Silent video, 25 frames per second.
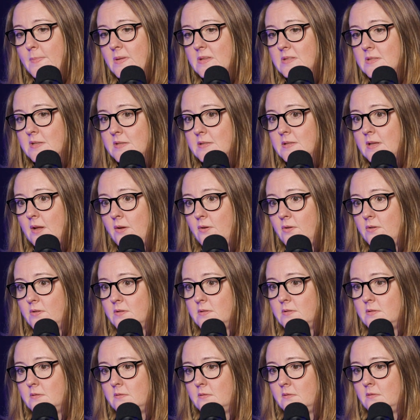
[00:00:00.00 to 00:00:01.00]
business
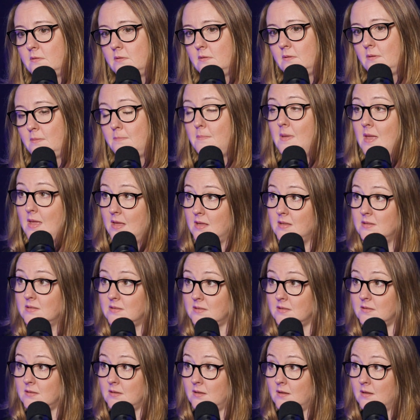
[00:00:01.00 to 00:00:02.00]
owners
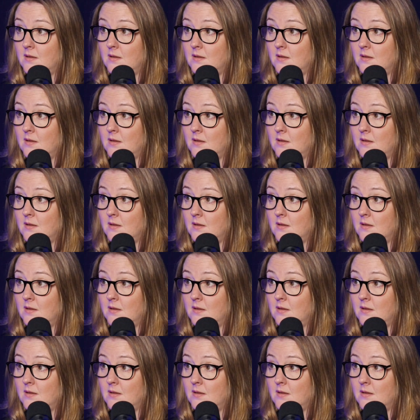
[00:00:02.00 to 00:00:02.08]
miss,